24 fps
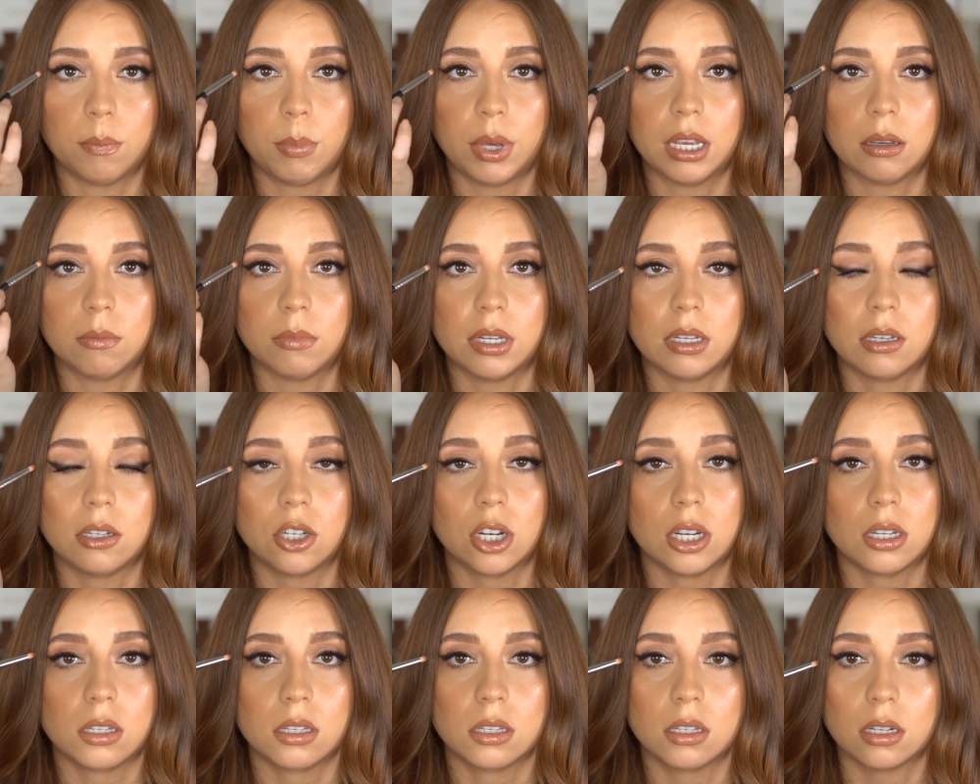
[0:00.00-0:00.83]
pigment,
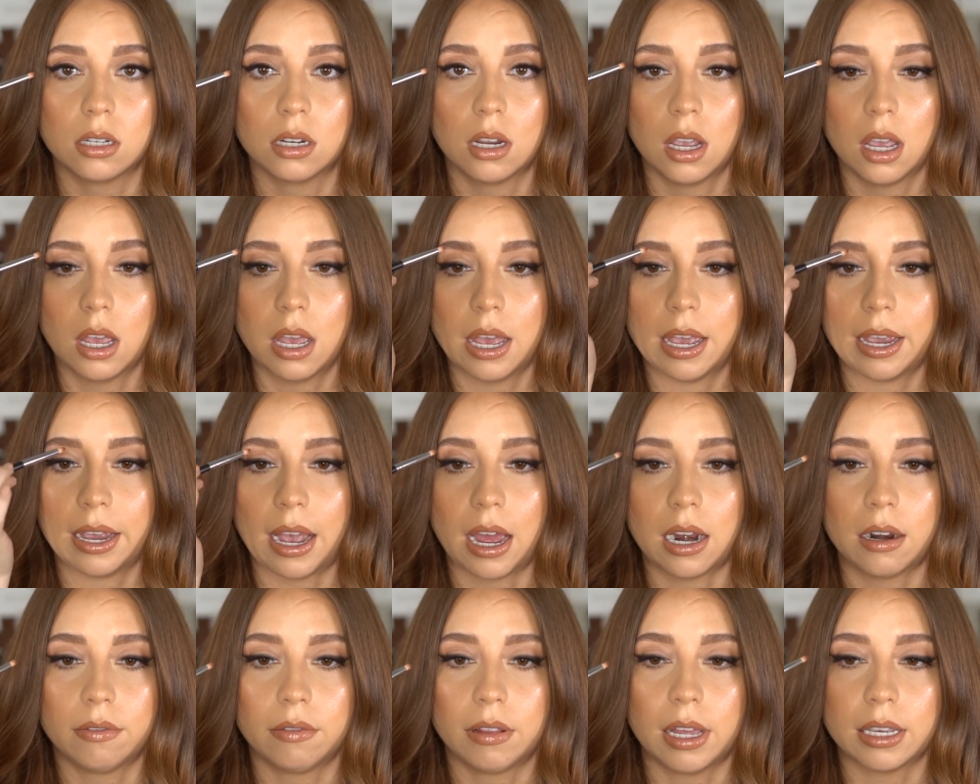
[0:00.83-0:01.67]
just
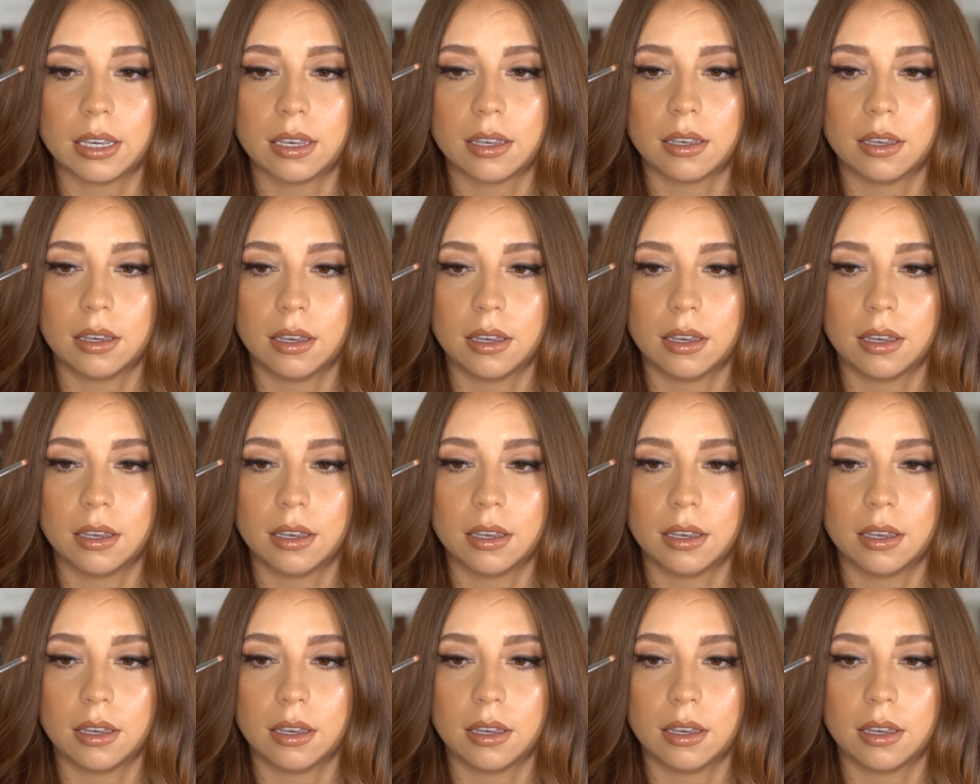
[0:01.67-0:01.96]
kind of like